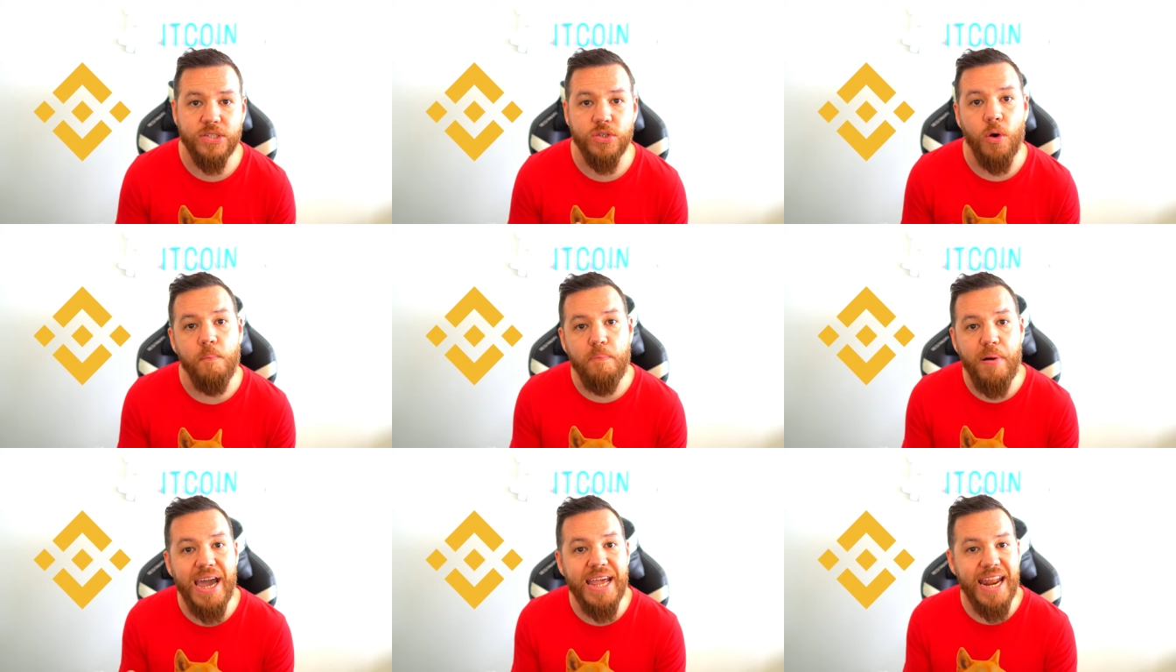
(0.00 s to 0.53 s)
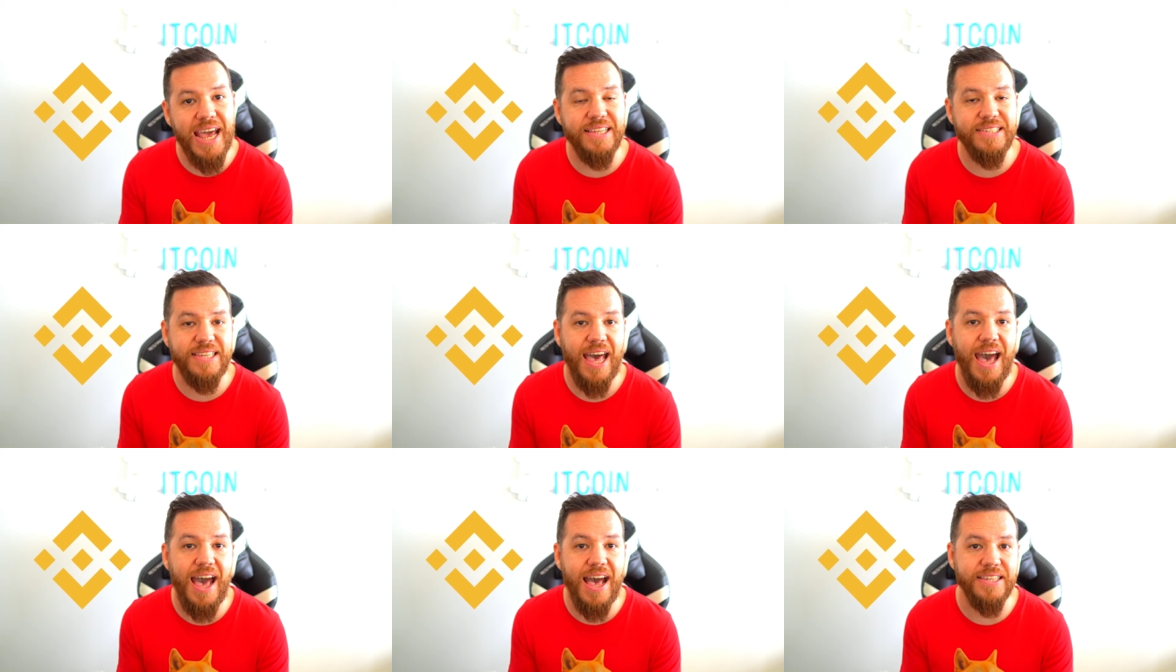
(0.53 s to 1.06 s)
So Binance
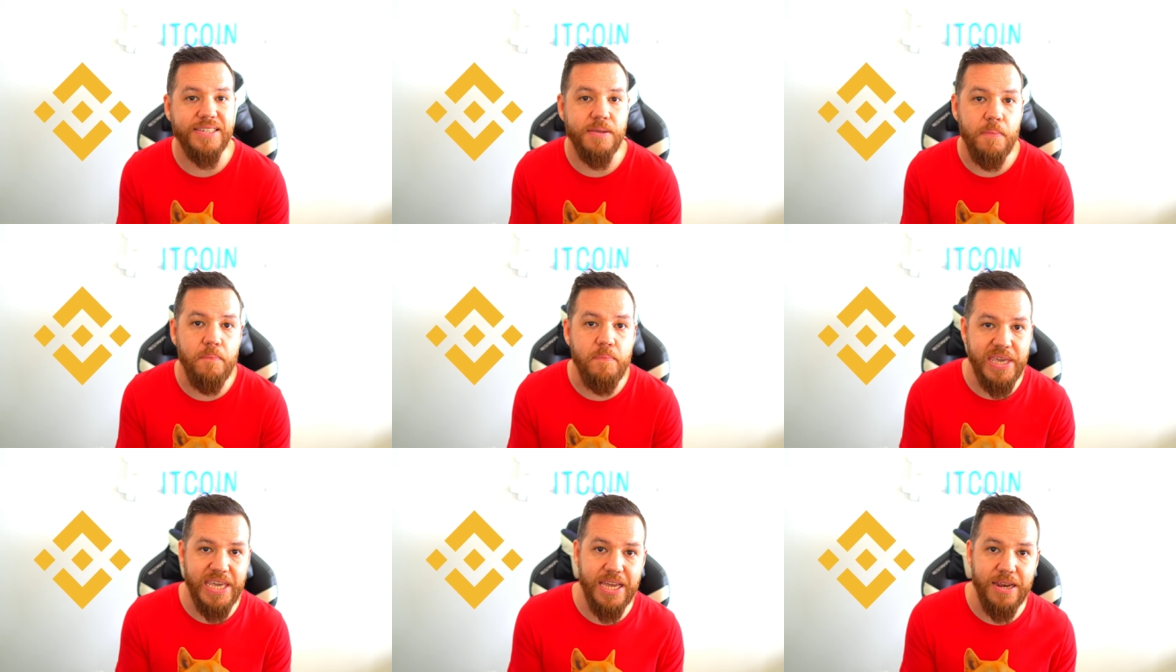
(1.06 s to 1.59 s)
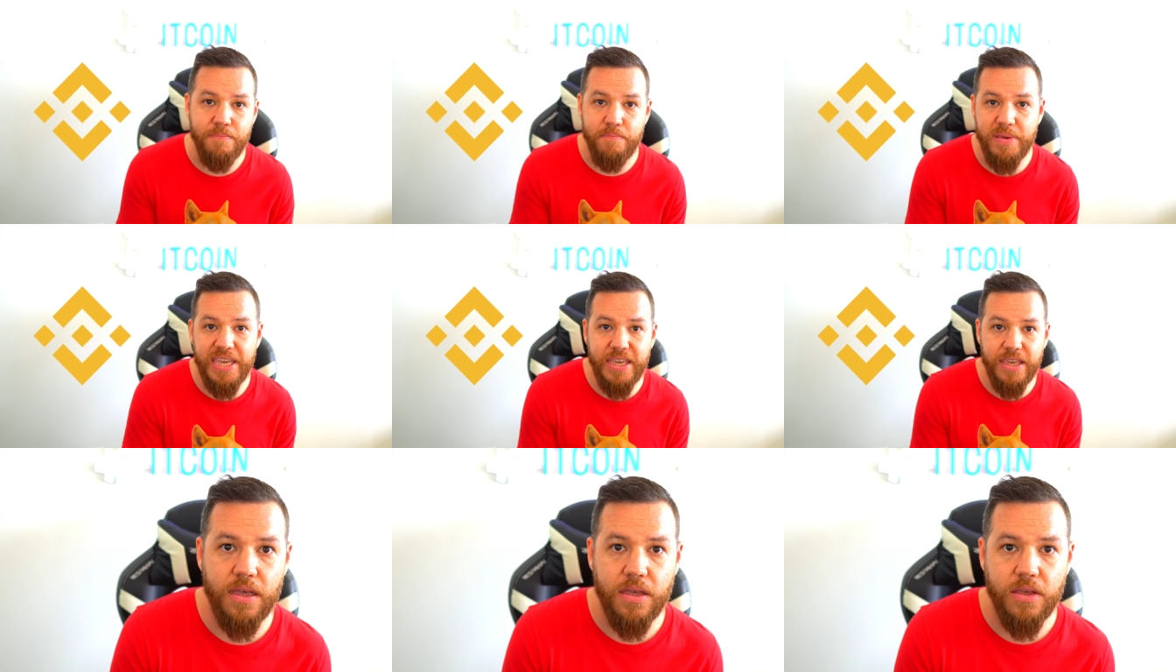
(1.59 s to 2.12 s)
has B N
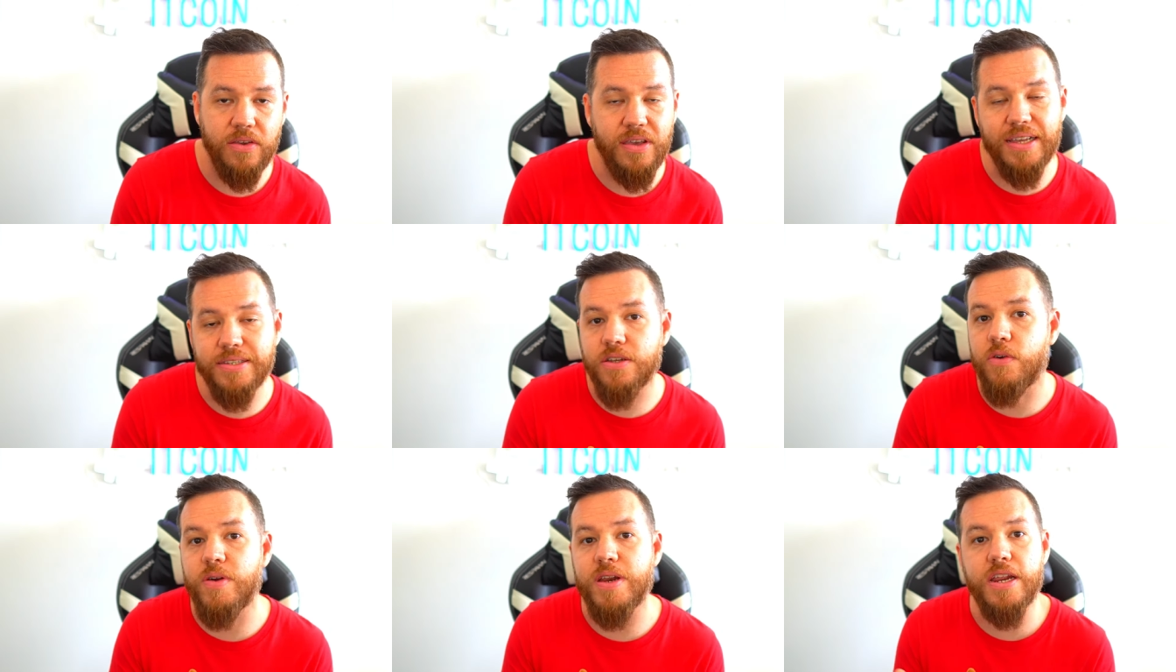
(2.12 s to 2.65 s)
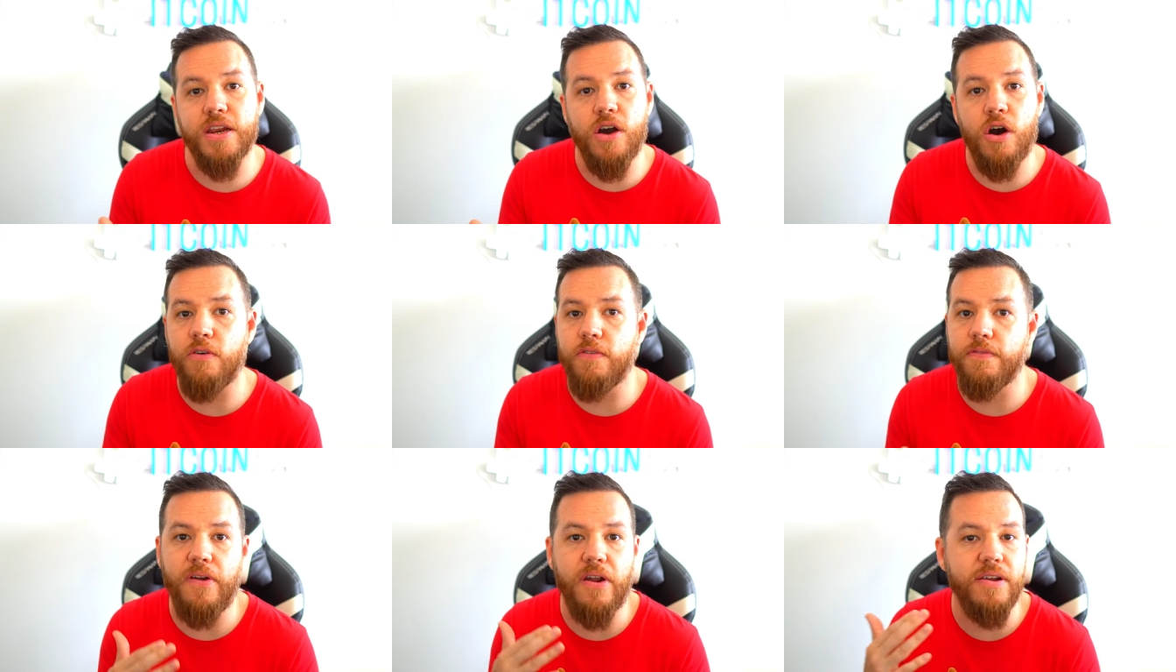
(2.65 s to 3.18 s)
B, you guys already
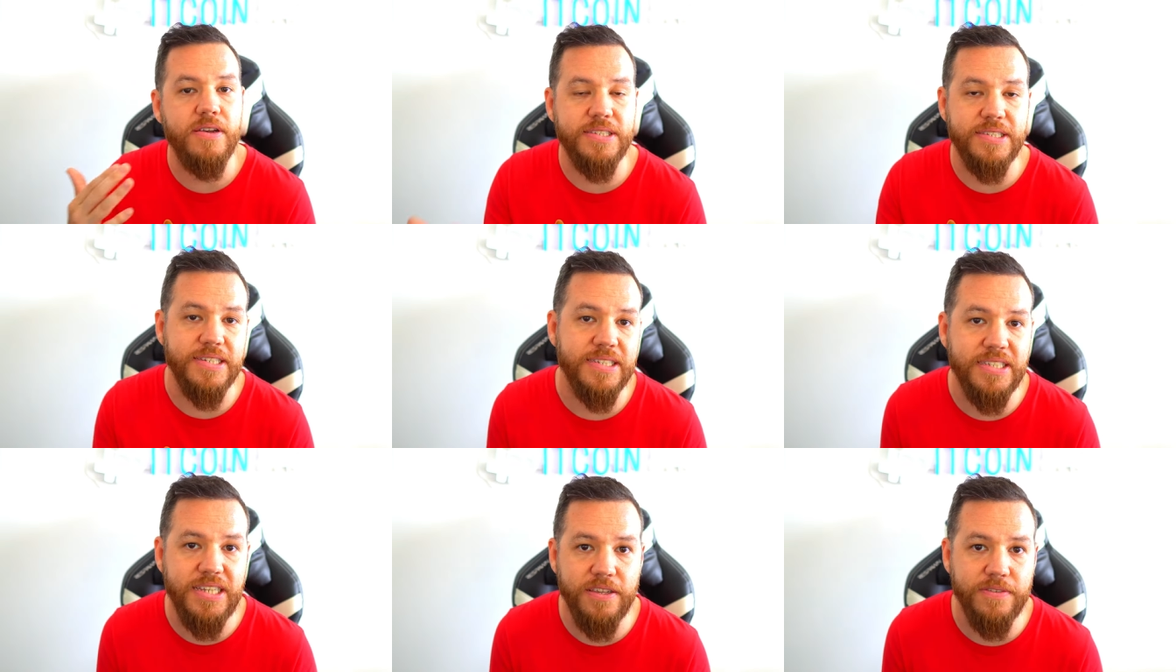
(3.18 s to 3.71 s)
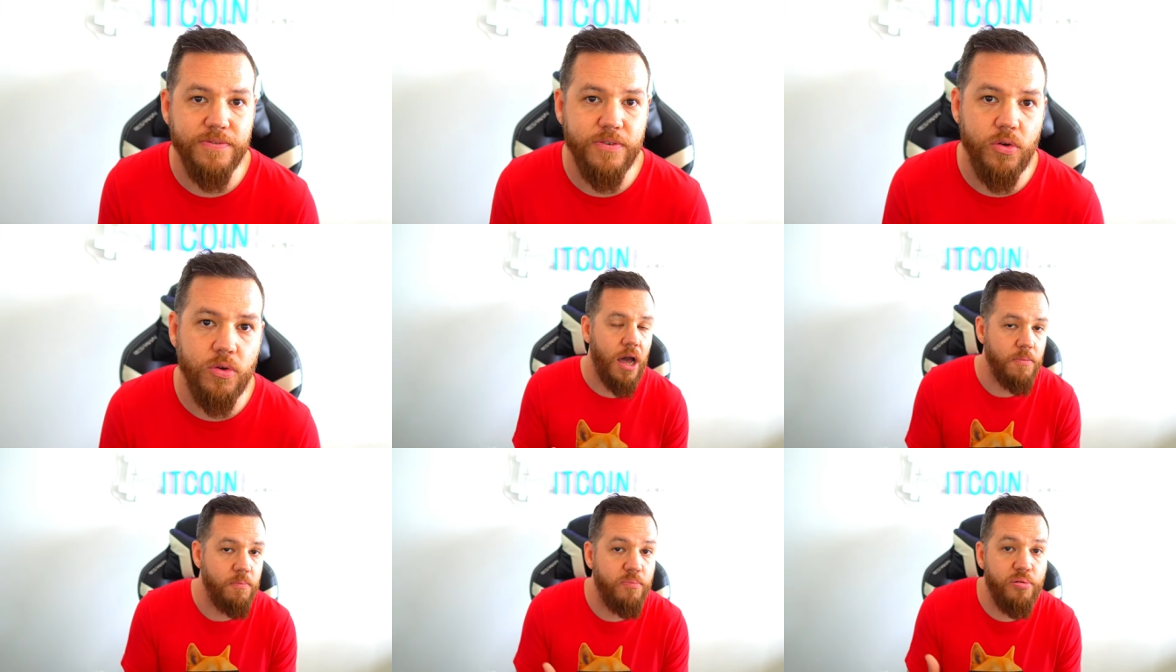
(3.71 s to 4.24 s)
know, very
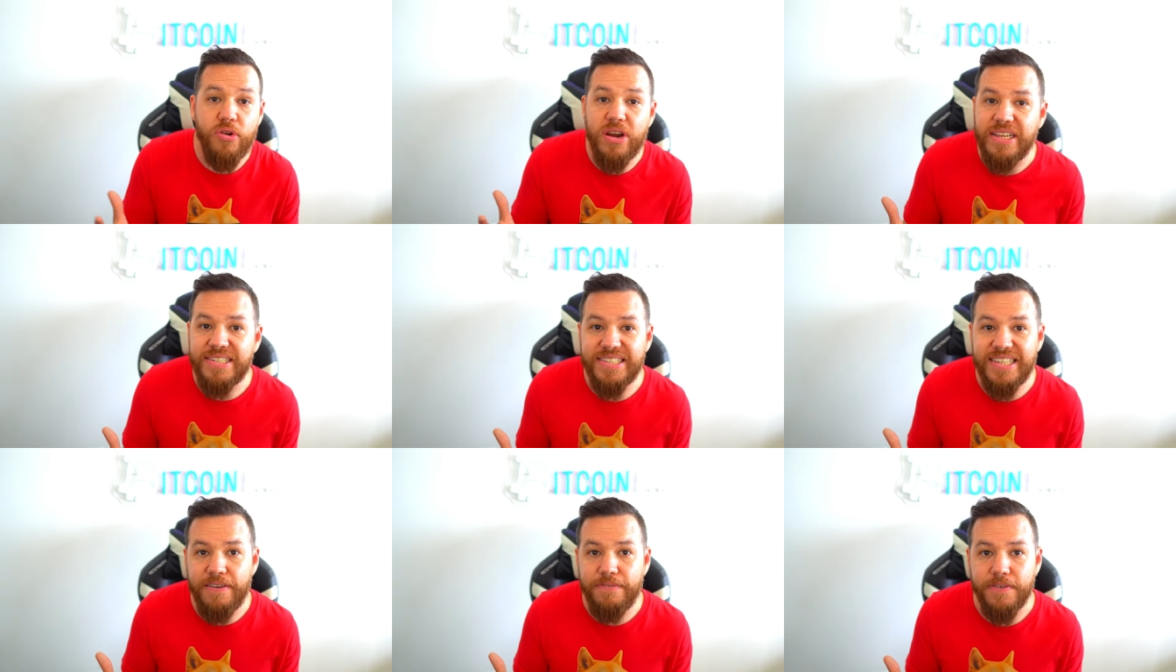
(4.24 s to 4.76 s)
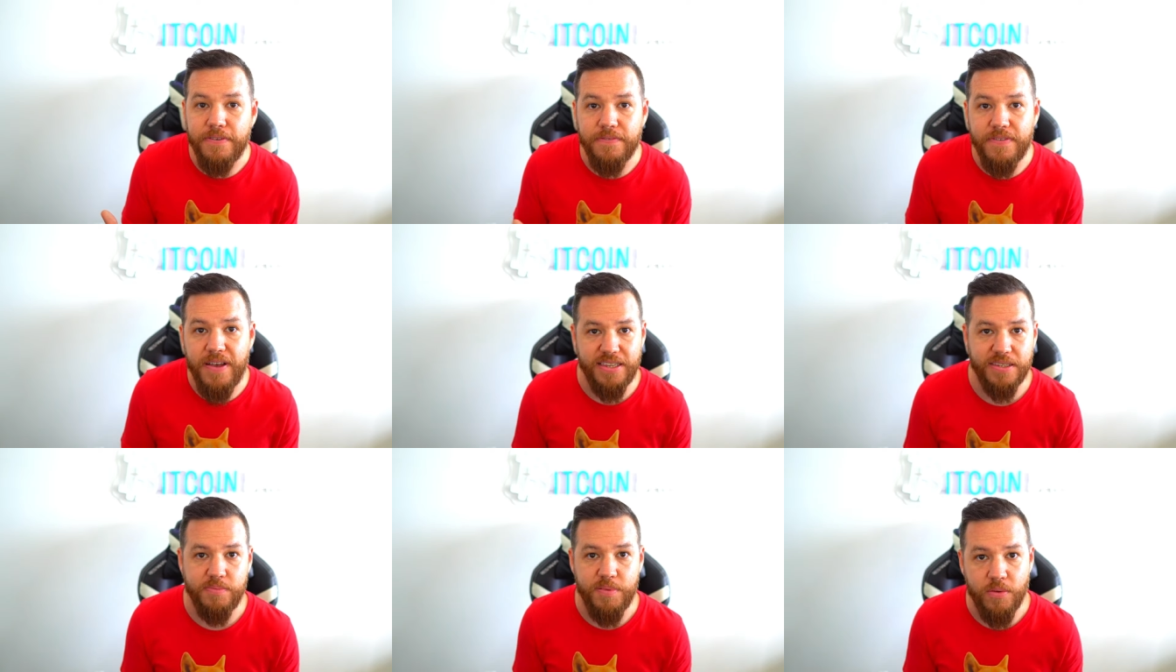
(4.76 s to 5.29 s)
successful, pretty safe
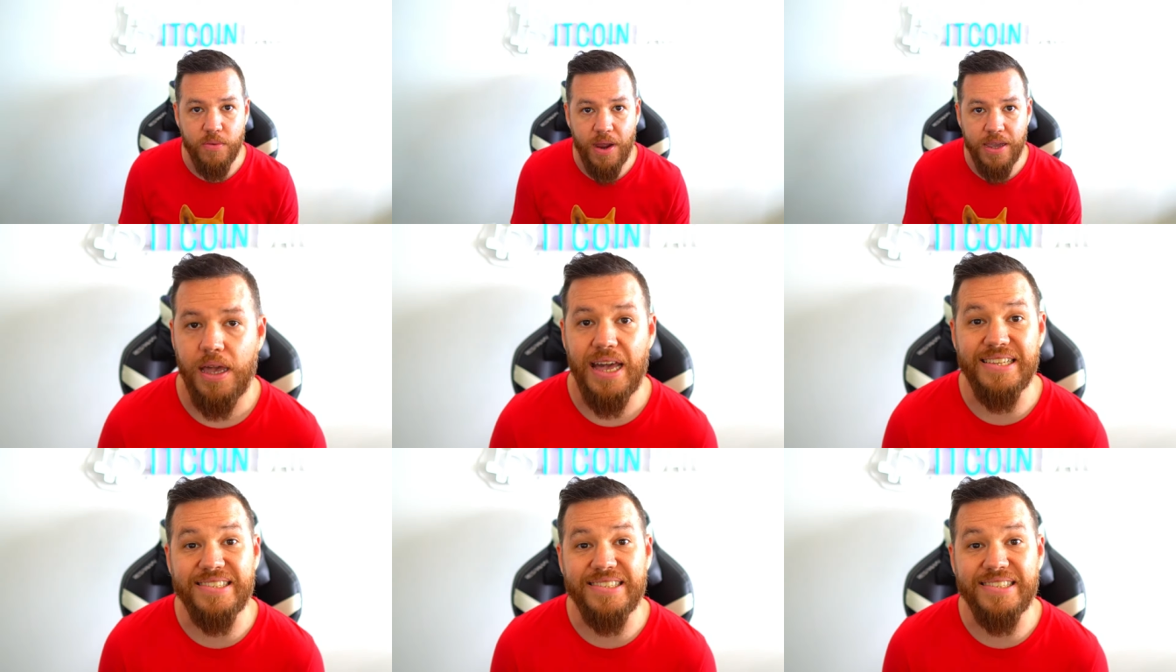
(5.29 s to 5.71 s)
investment, right?